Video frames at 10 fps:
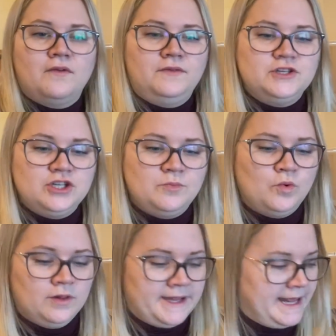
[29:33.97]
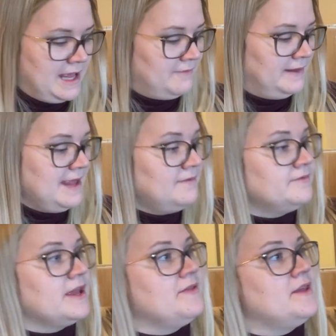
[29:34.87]
Finship wool that I have left,
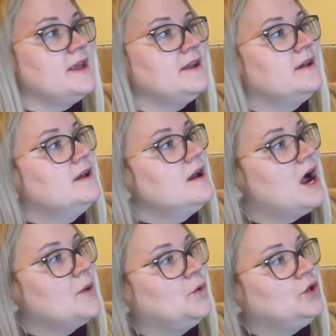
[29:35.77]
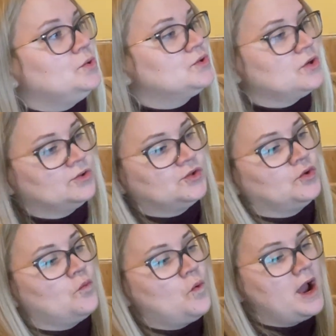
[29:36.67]
and then I would use also
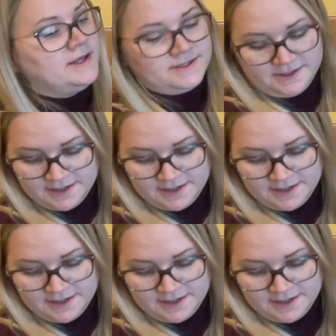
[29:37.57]
the white